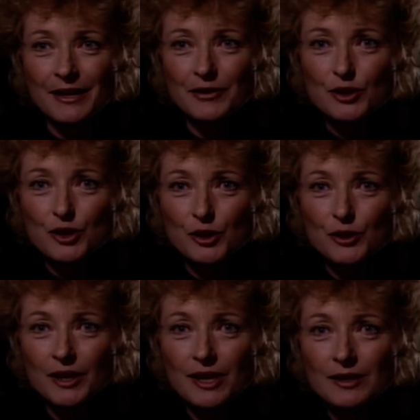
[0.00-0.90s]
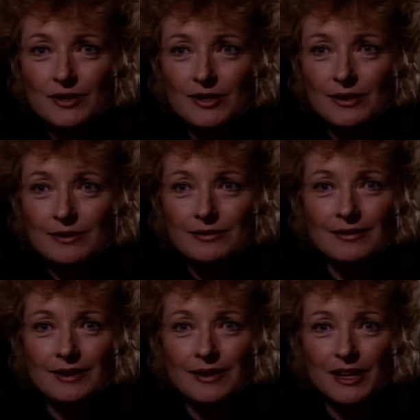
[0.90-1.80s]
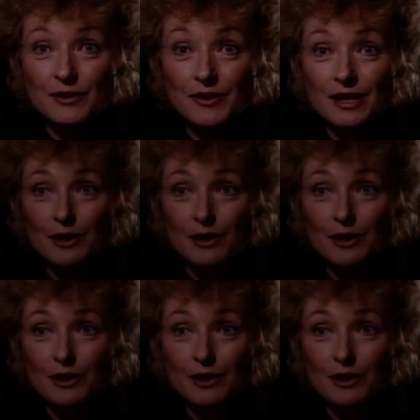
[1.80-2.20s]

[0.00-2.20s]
that turn the innocent into the